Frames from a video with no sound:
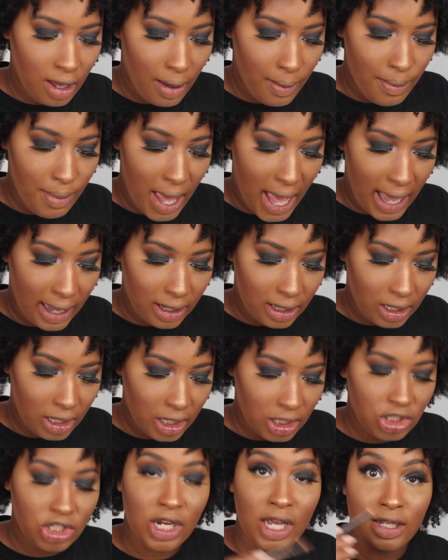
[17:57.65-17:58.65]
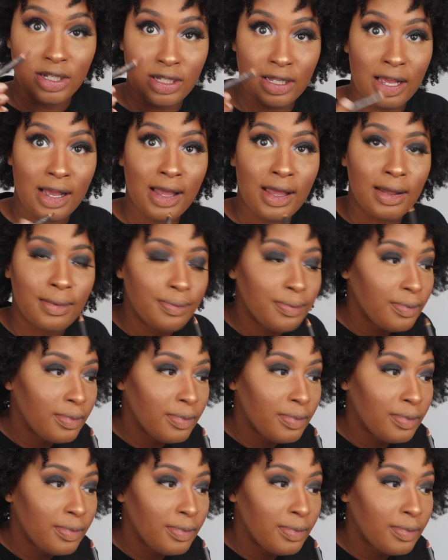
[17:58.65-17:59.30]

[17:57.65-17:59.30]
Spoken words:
MAC Chestnut.